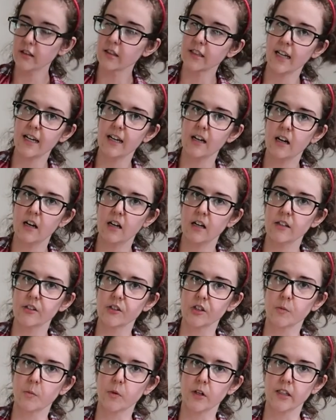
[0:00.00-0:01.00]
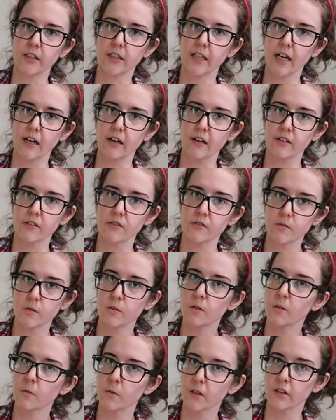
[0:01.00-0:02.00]
it looks kind of odd just putting carrots
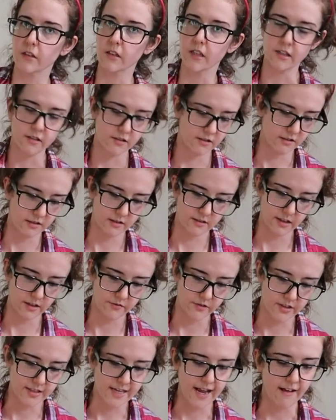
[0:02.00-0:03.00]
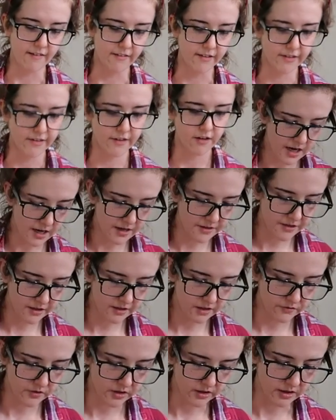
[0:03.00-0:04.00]
with this instead of a salad. I
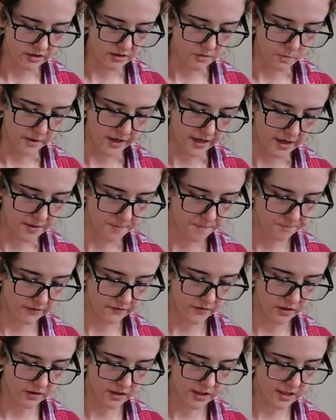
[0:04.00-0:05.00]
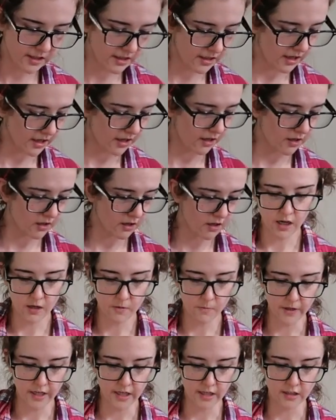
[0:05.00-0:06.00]
think of it this way. If you're gonna get
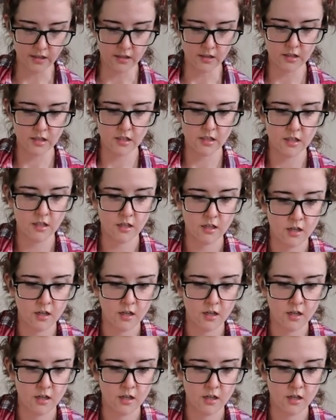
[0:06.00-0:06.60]
hot wings